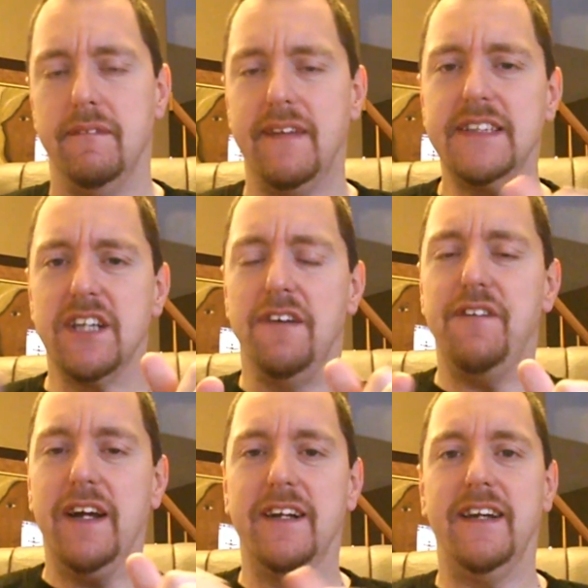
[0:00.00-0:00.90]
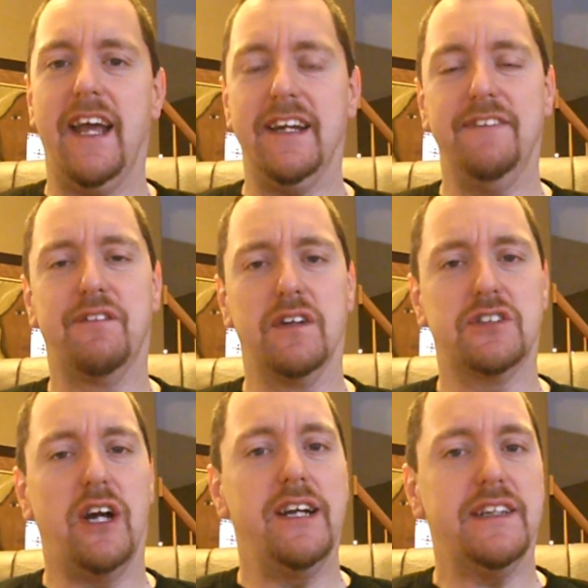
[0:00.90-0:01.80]
That's all fine and dandy for
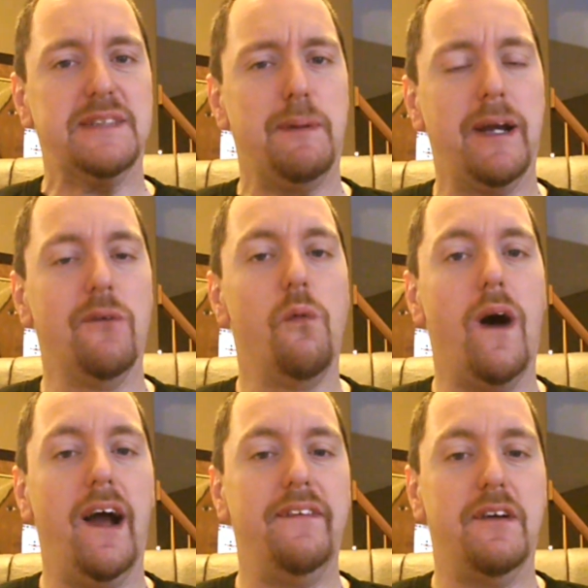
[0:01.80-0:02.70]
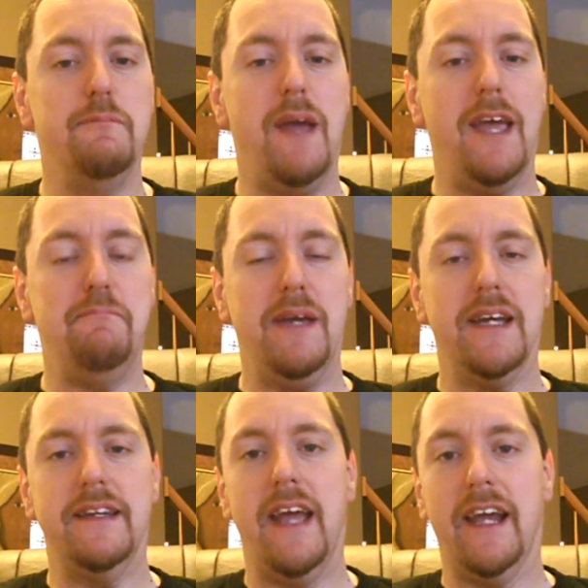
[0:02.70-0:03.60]
trying to explain why there may
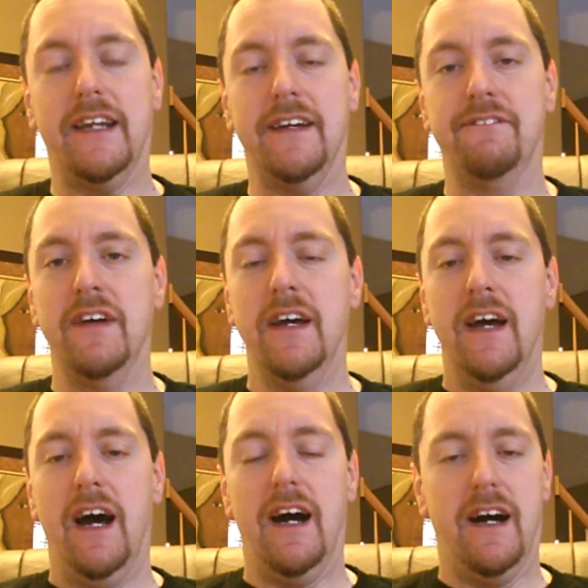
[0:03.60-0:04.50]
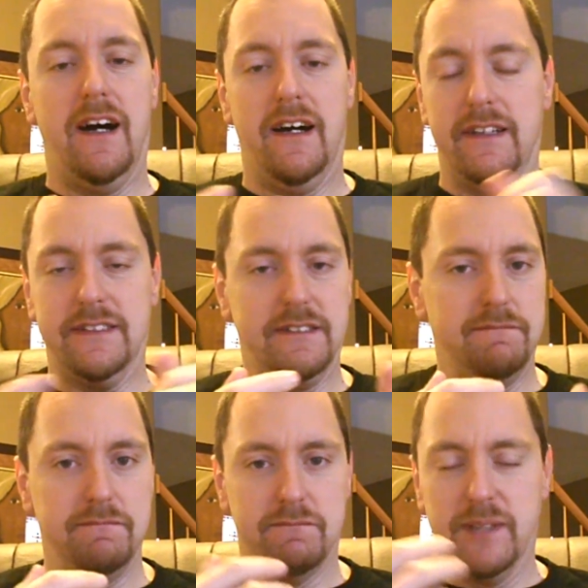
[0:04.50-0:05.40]
be a negative
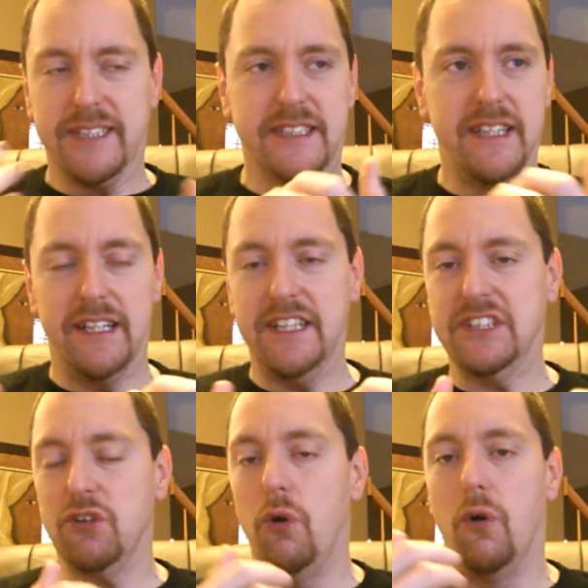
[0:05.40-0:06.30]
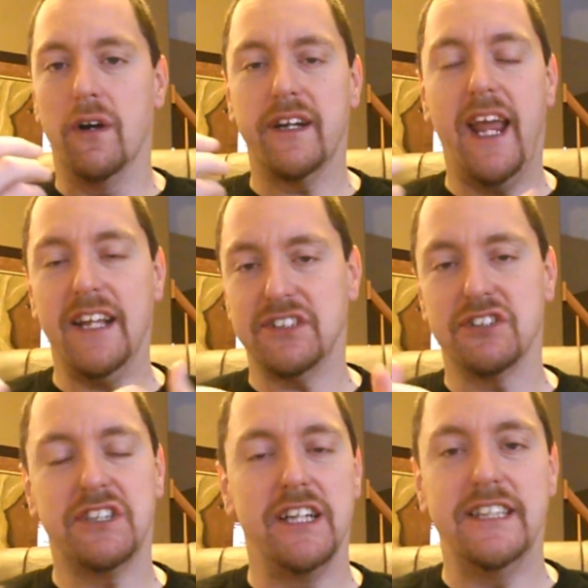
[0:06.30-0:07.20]
risk studies or cancer
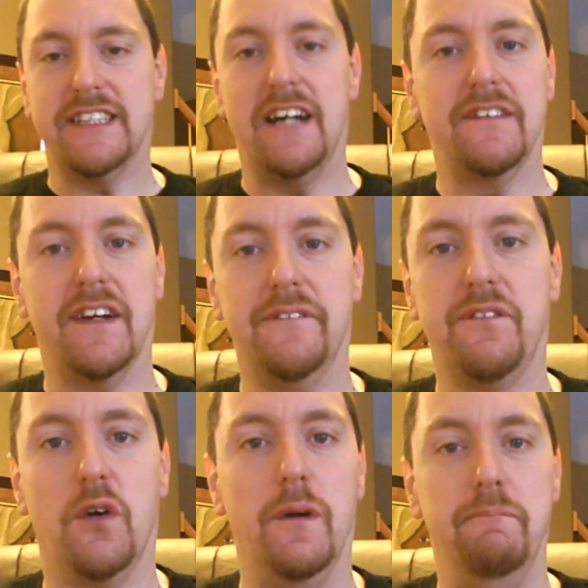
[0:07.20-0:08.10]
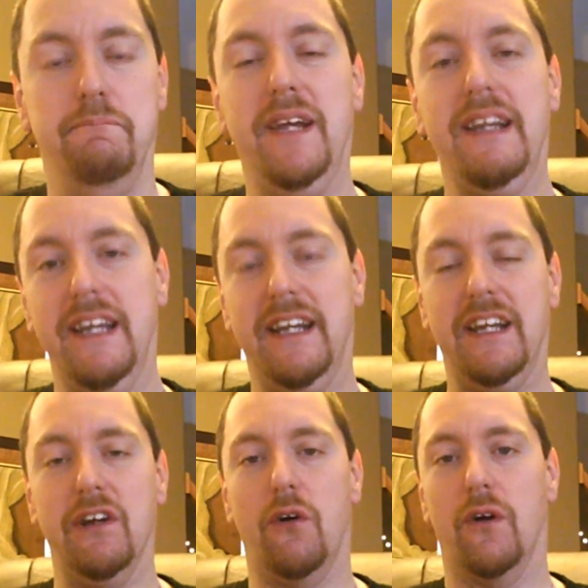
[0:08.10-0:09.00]
studies out there for meat
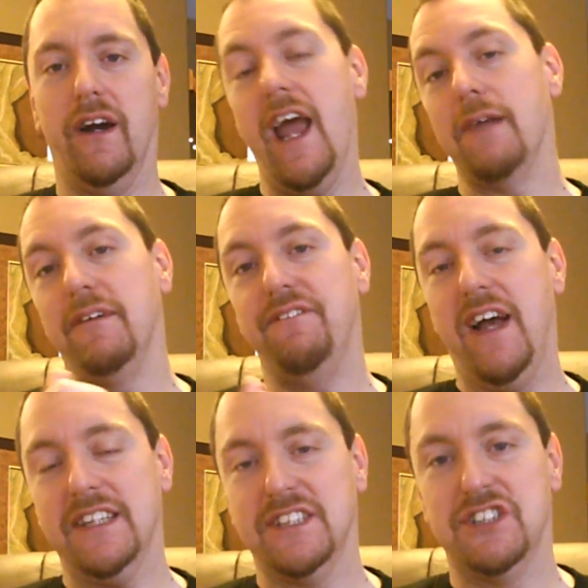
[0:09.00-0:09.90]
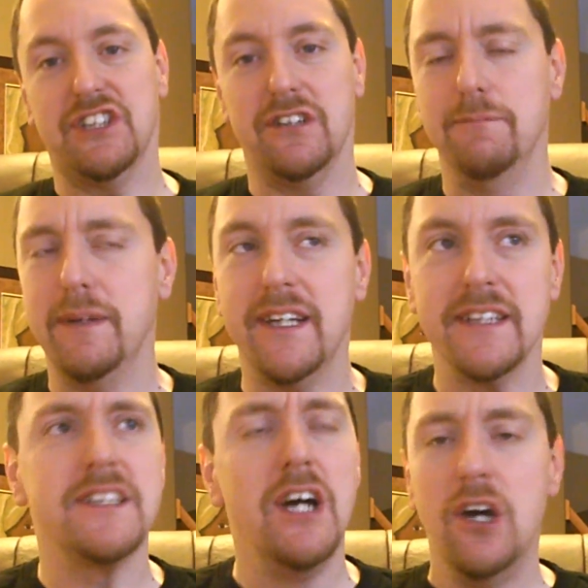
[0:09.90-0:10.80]
eating or animal fats in general,
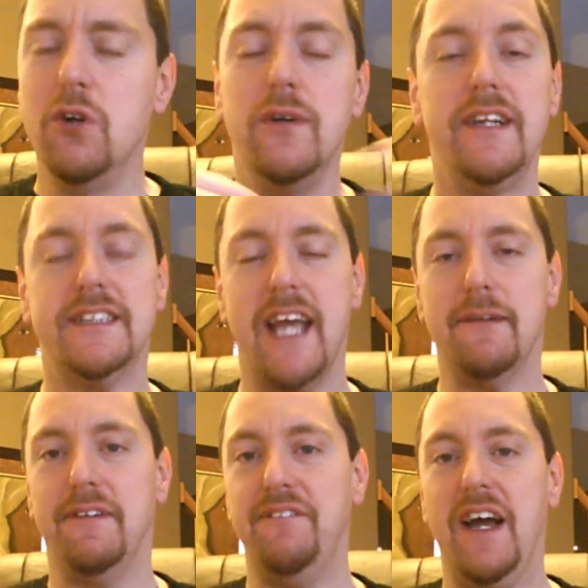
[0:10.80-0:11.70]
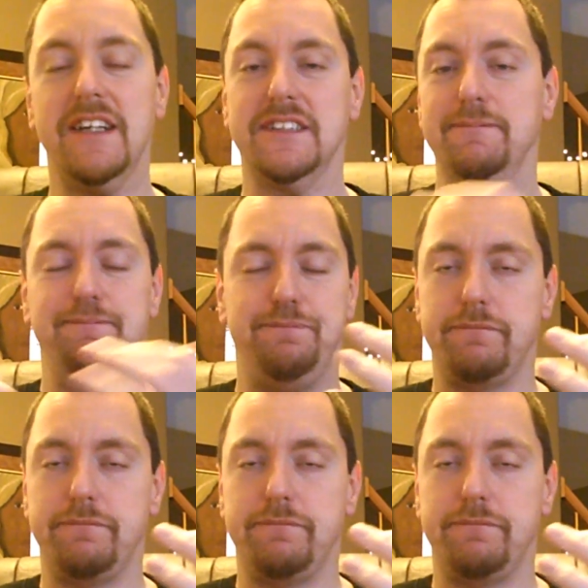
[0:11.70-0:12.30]
because who eats animal fats?